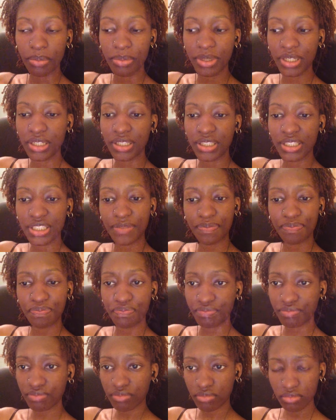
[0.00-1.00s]
Because
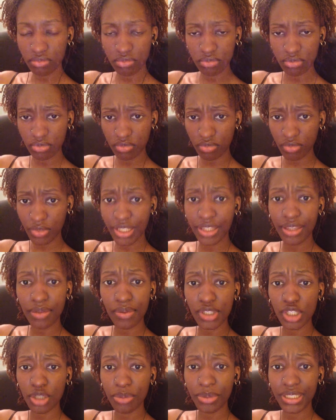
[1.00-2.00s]
there were
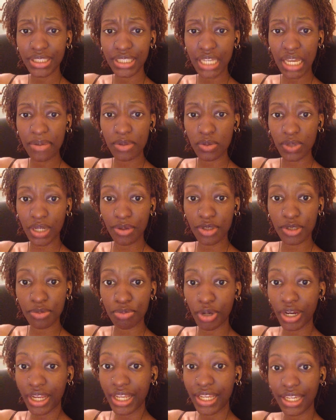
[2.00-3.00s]
so many times when I was
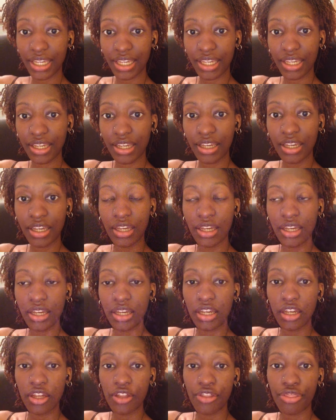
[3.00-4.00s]
praying
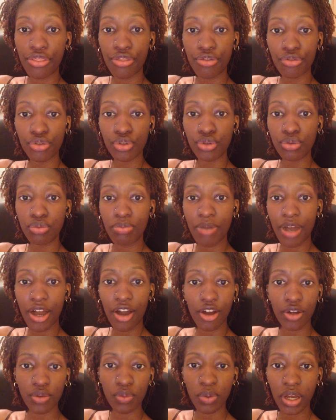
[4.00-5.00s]
through my
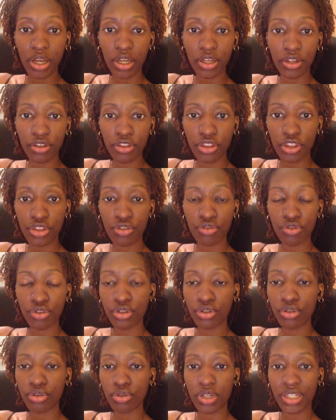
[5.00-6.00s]
hard work and
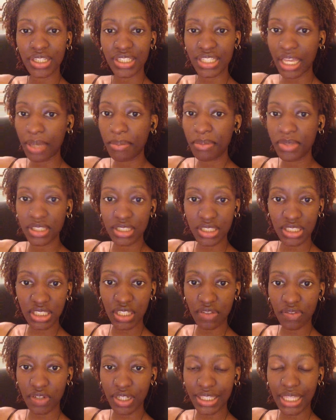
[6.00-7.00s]
through assignments and
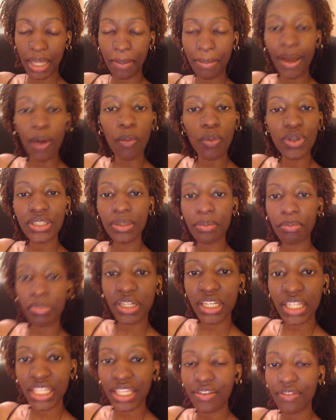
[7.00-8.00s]
stuff like that, but I wasn't
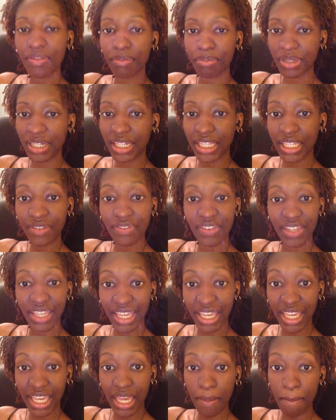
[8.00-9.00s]
believing
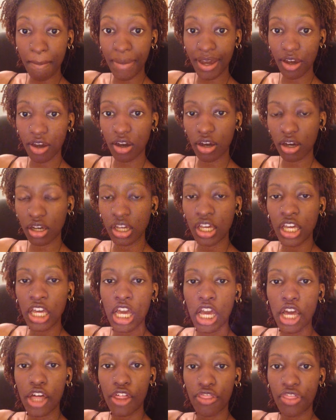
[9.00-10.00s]
it in my heart
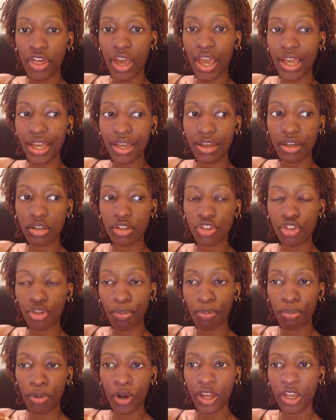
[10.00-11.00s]
that the
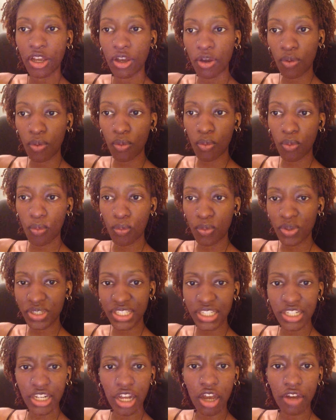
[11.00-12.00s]
prayer was
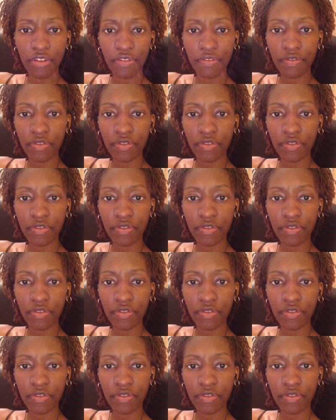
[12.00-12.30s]
enough.